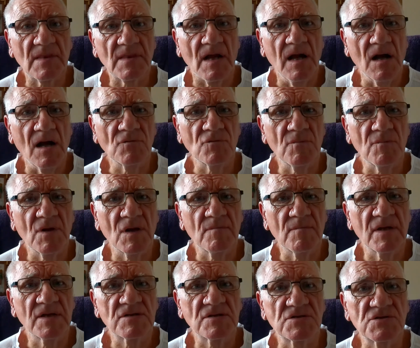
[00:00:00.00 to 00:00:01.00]

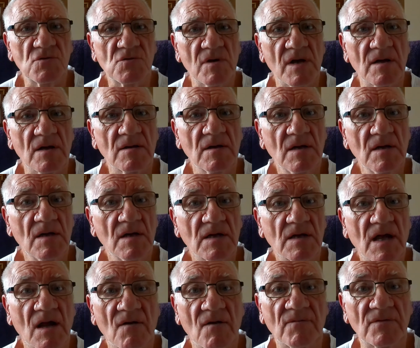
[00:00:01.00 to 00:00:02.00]
100mm square
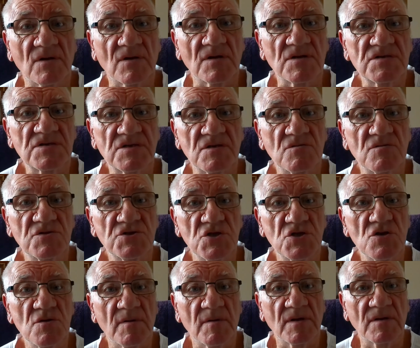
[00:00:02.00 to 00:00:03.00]
galvanised steel
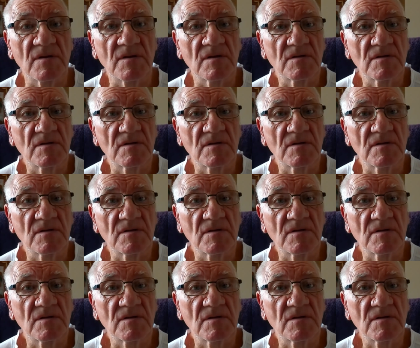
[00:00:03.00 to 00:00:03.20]
tubing